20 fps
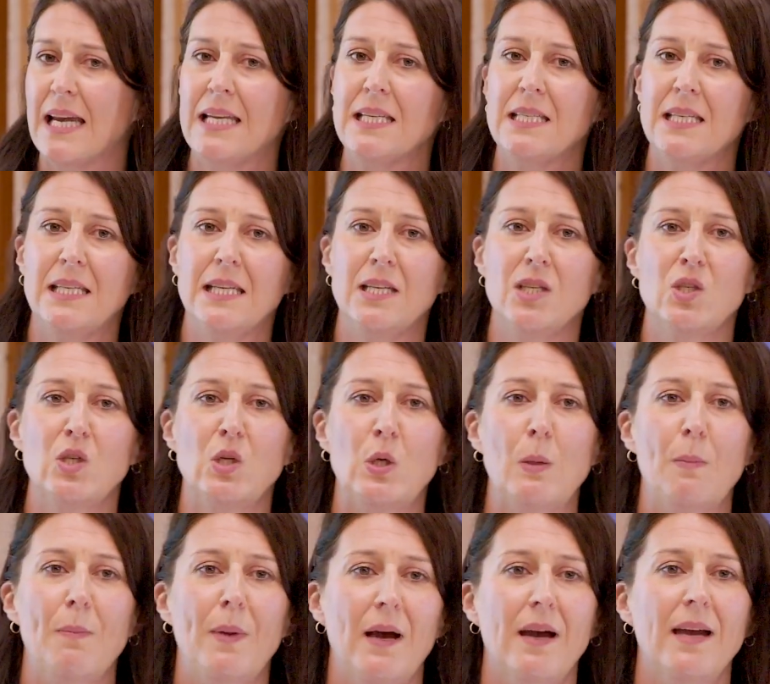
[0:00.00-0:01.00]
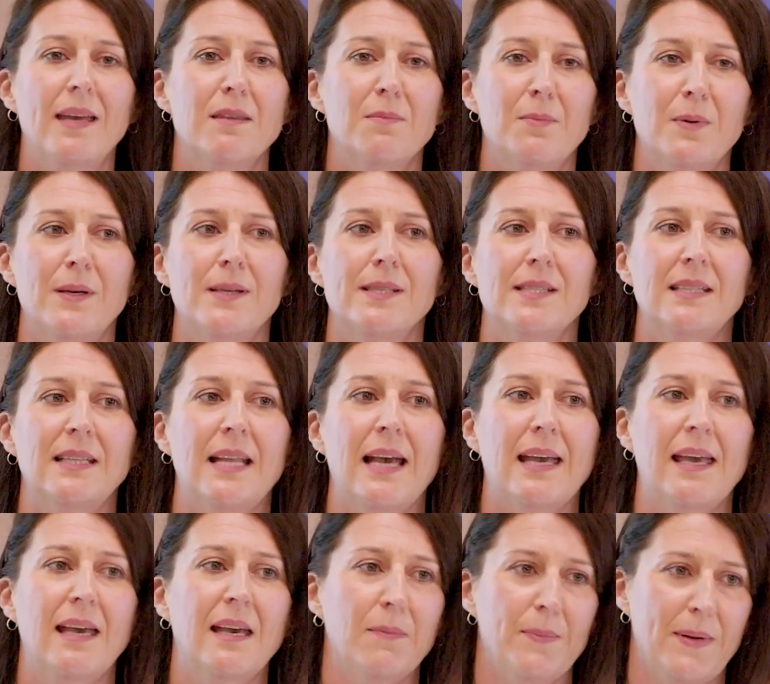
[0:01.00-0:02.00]
entered into by the person
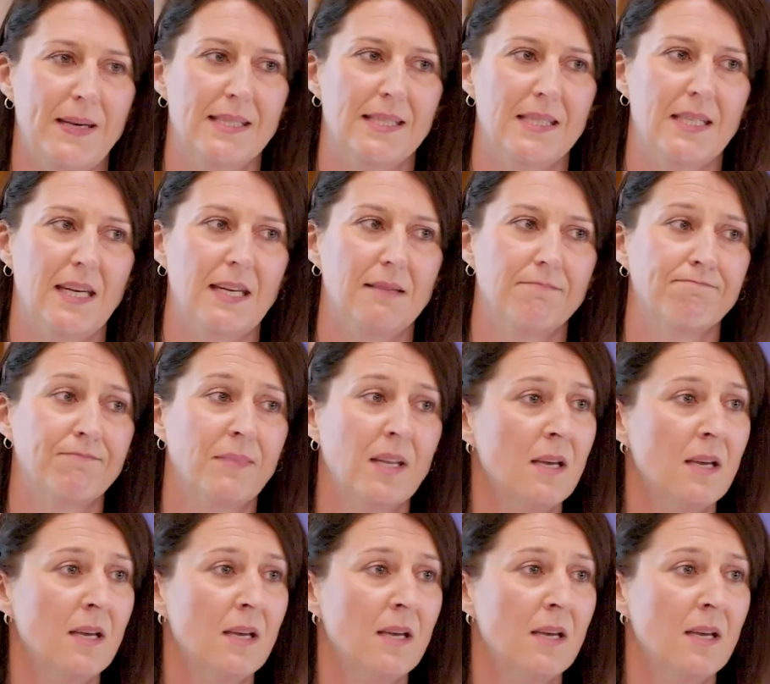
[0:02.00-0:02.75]
lacking capacity.